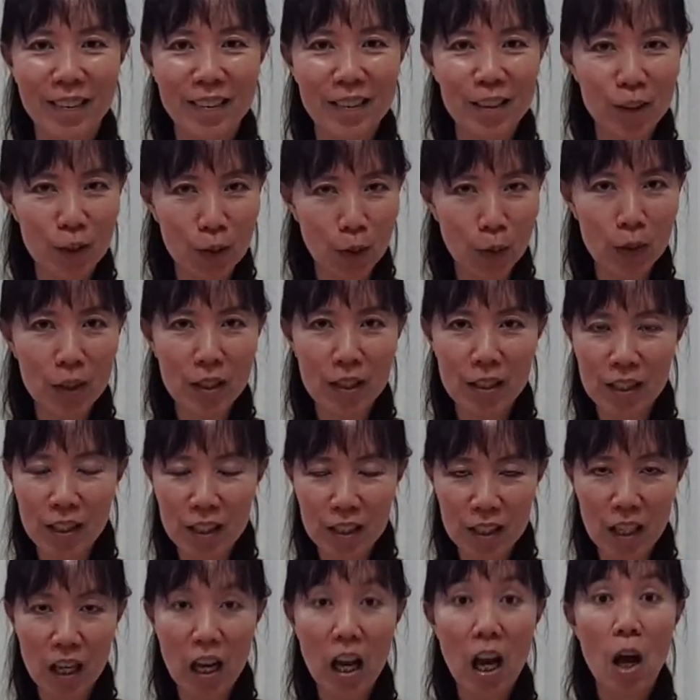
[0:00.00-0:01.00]
So this
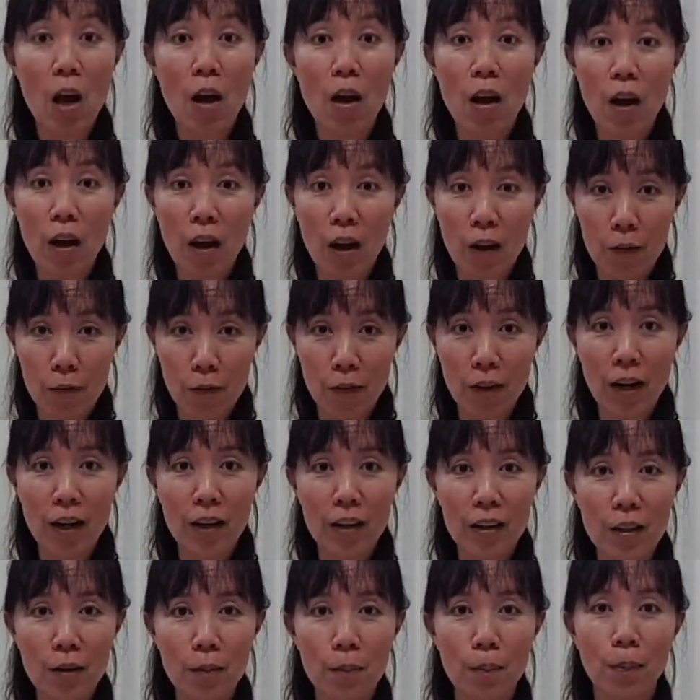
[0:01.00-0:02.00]
is a
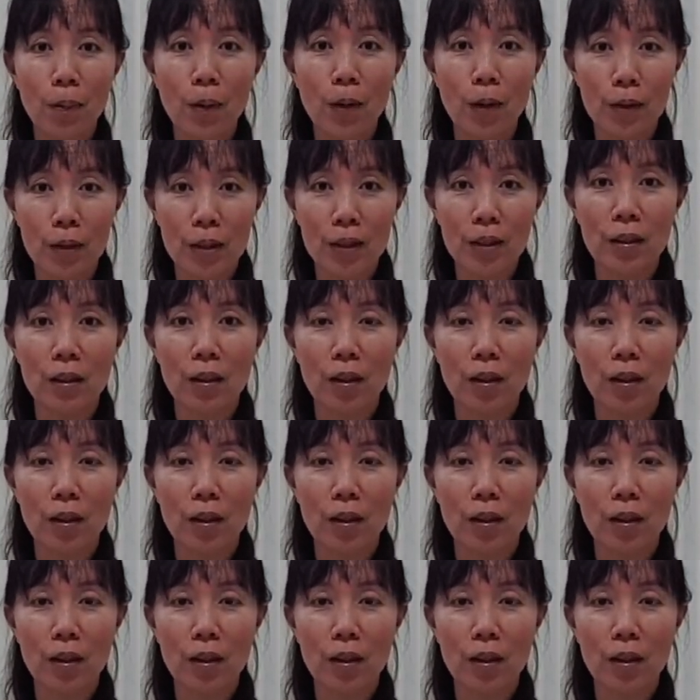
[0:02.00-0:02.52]
very important